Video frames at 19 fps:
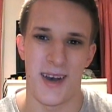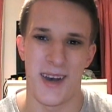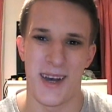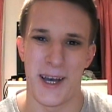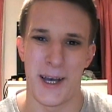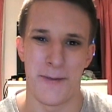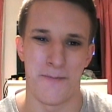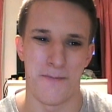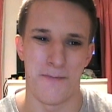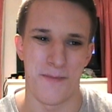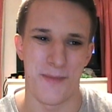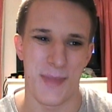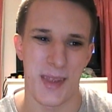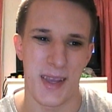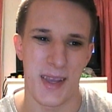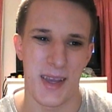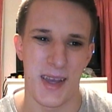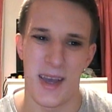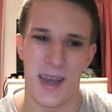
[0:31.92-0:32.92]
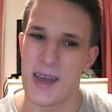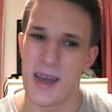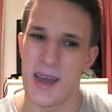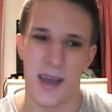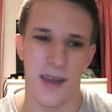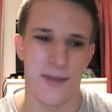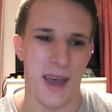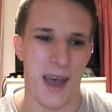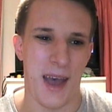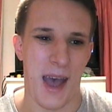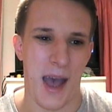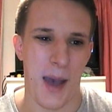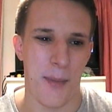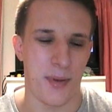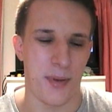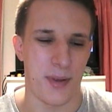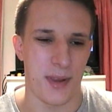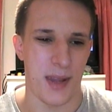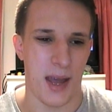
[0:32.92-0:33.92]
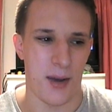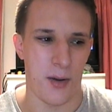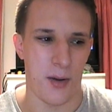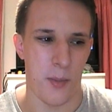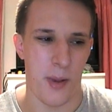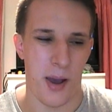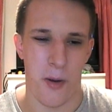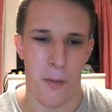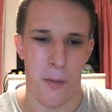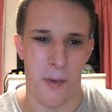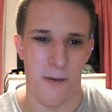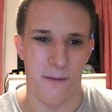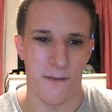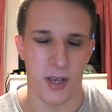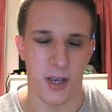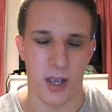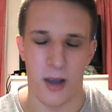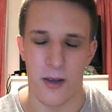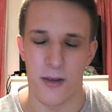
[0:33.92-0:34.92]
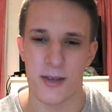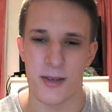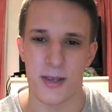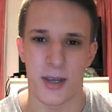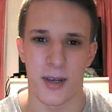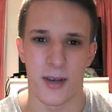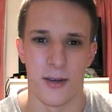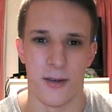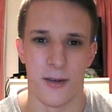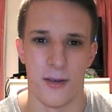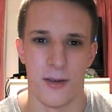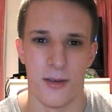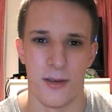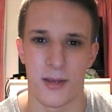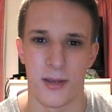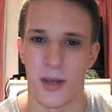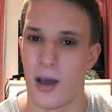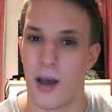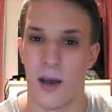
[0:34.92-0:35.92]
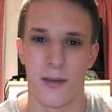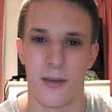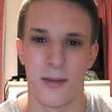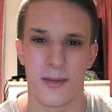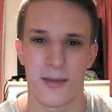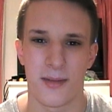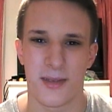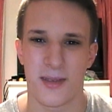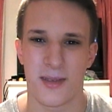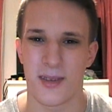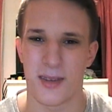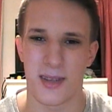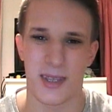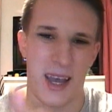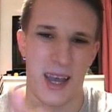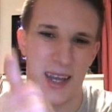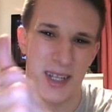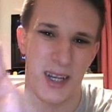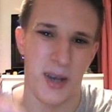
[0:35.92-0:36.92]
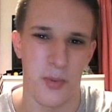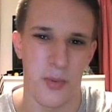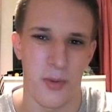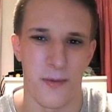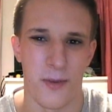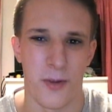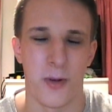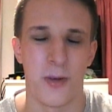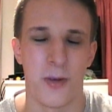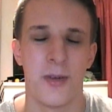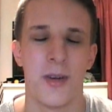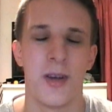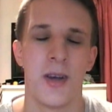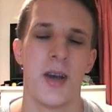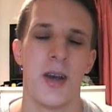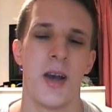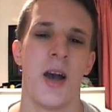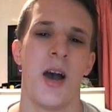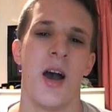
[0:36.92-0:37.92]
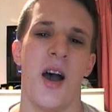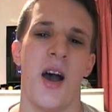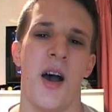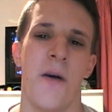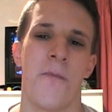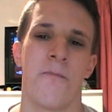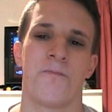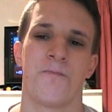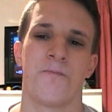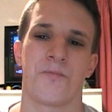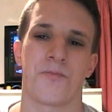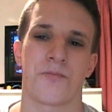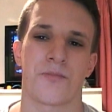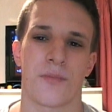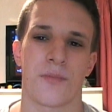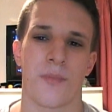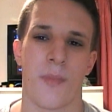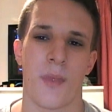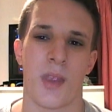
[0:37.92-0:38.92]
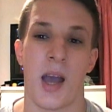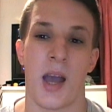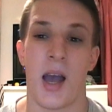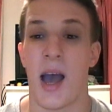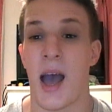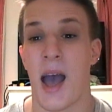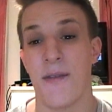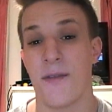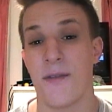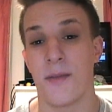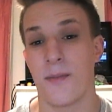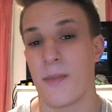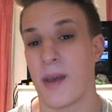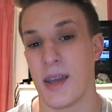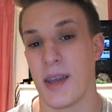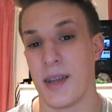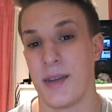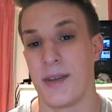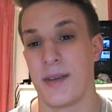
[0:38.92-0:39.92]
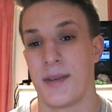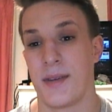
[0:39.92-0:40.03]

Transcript: um, that happened now about a month ago, so yeah good to catch up with you all. Um, I haven't made